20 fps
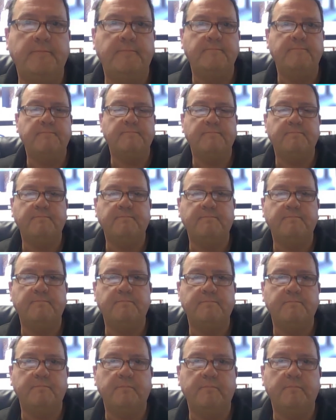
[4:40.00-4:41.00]

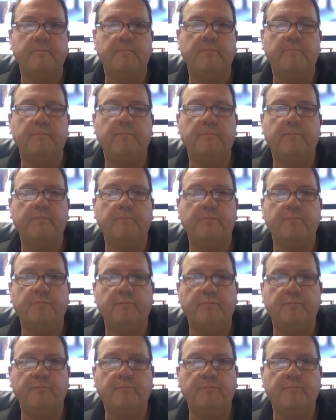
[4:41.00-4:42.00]

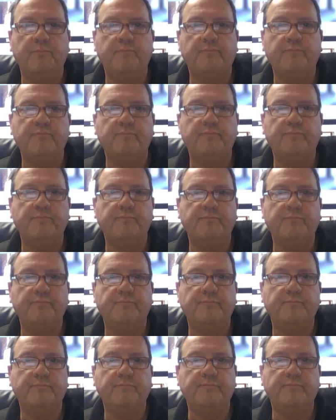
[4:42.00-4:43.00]

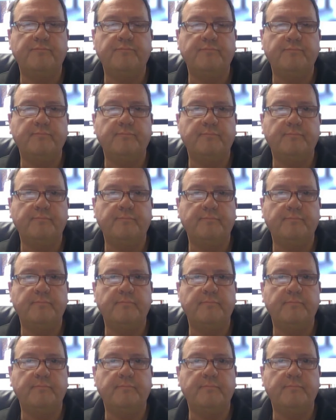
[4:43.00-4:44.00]

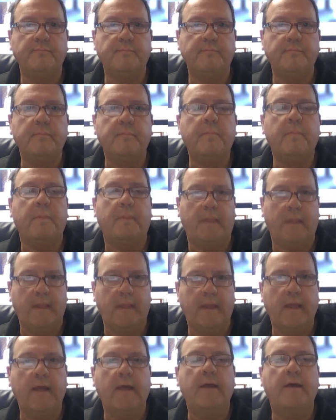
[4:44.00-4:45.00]

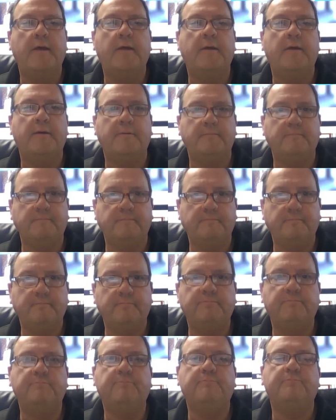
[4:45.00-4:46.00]

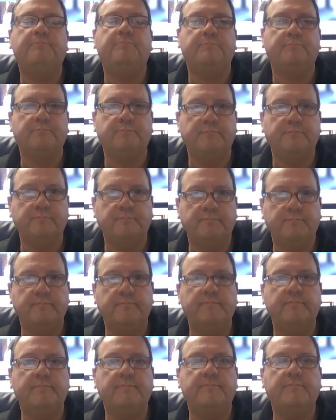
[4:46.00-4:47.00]

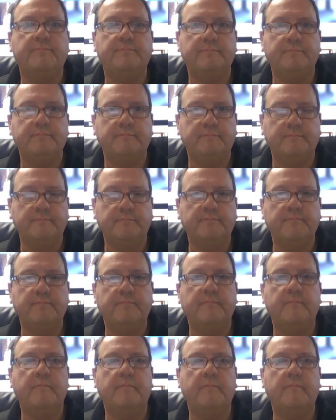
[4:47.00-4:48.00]
(not speaking)